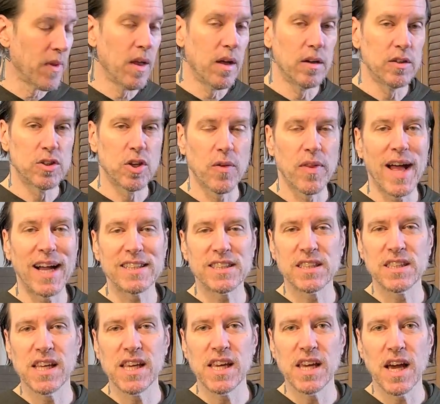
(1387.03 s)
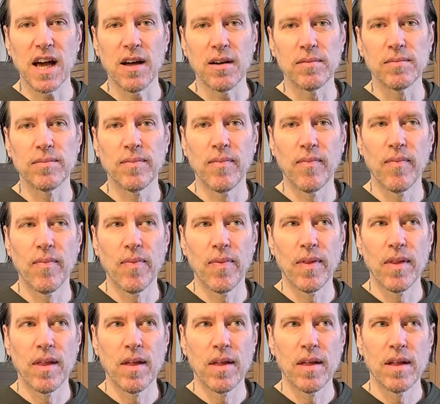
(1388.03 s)
So that's the
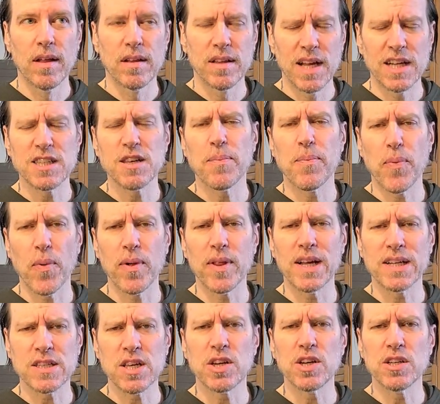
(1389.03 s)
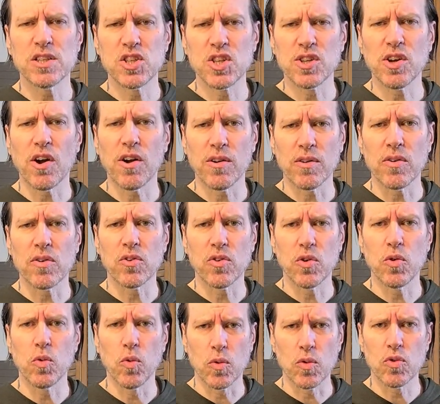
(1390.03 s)
that's a good start
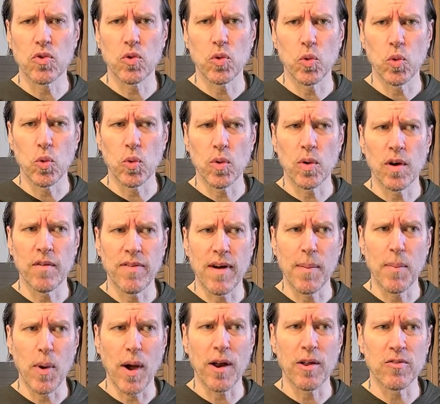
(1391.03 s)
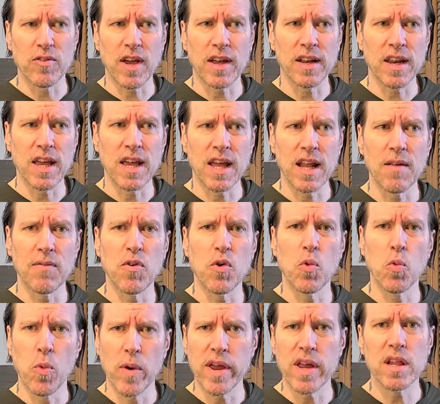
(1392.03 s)
to a vibrato technique. And if you
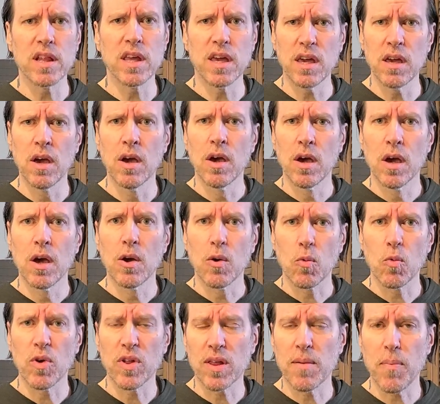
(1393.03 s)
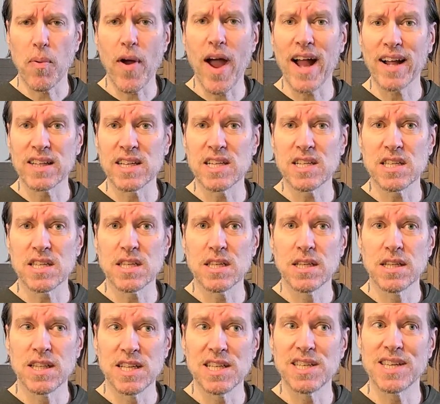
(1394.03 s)
really practice
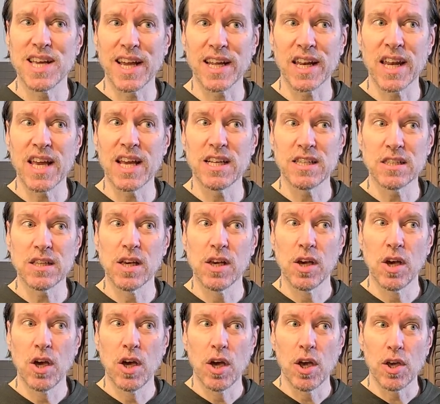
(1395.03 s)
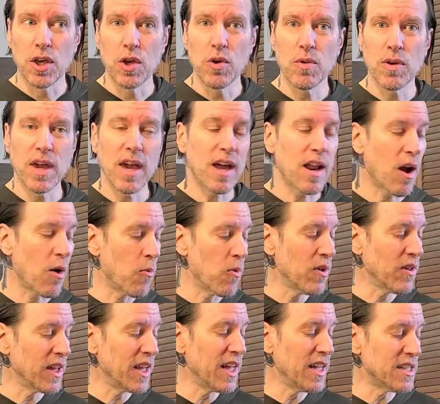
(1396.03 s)
these techniques, you can get a
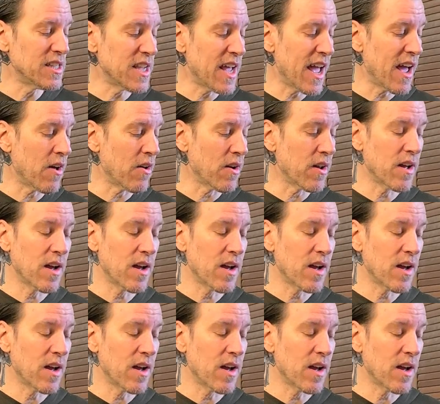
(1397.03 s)
really neat sound.